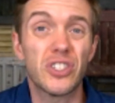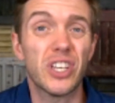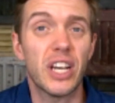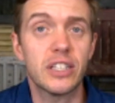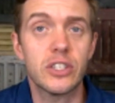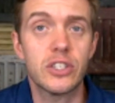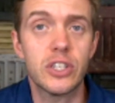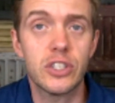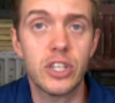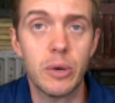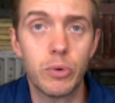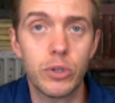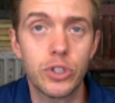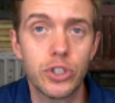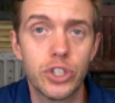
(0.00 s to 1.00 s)
DeSantis's
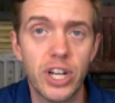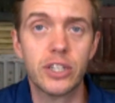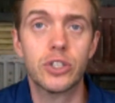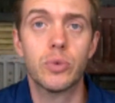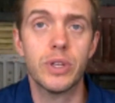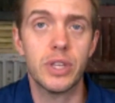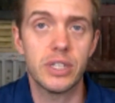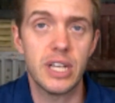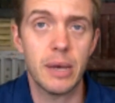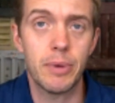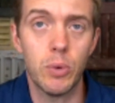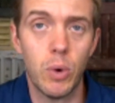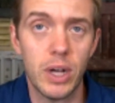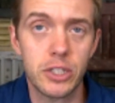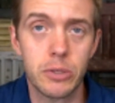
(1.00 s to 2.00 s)
upward trajectory than
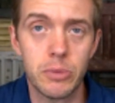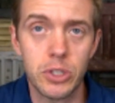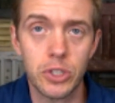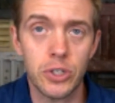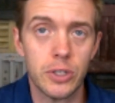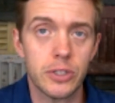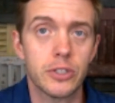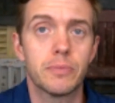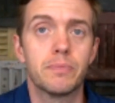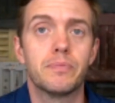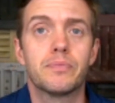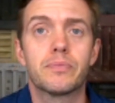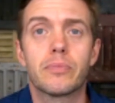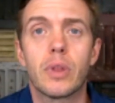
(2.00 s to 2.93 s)
Debbie Wasserman Schultz.